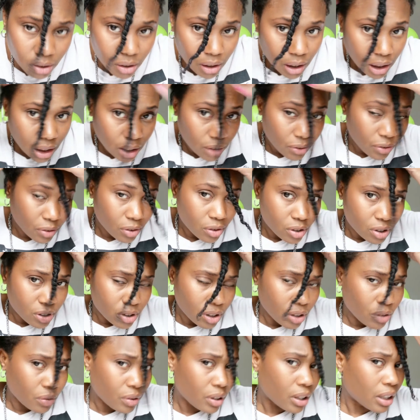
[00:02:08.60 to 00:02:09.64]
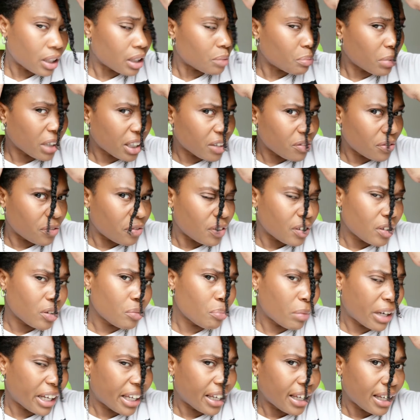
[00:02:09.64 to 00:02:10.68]
And it feels so nice. I can feel
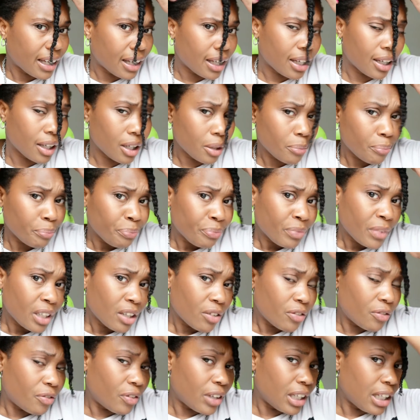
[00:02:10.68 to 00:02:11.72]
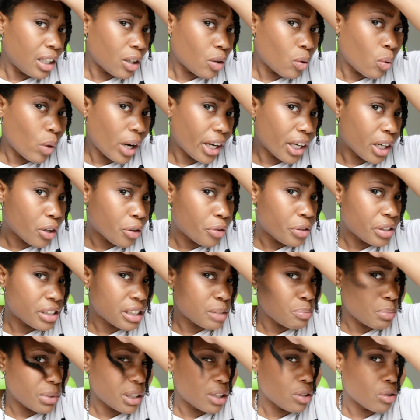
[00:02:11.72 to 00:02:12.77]
my hair feeling quite
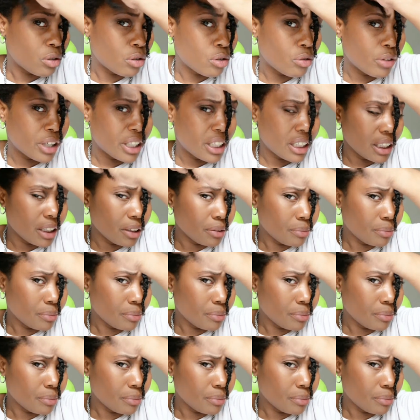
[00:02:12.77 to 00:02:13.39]
crispy already.